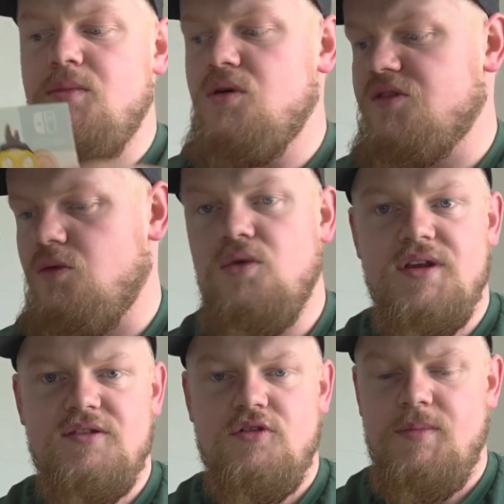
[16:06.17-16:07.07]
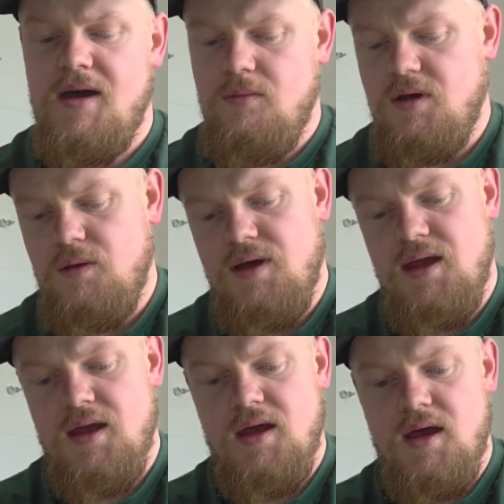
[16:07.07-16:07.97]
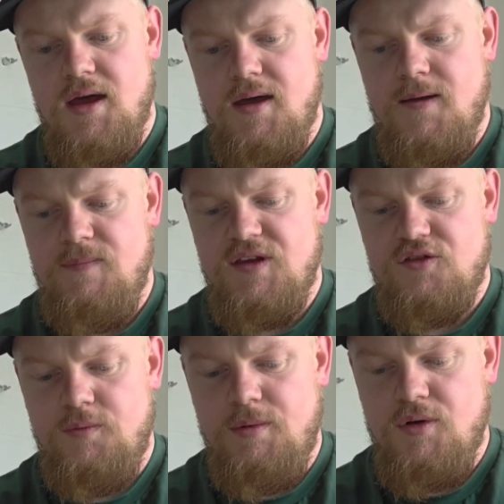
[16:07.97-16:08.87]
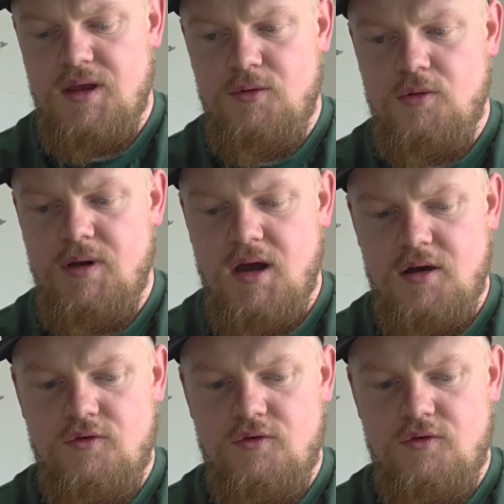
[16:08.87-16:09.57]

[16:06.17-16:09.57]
Ball, so all these were £1 by the way. This Super Monkey Ball Banana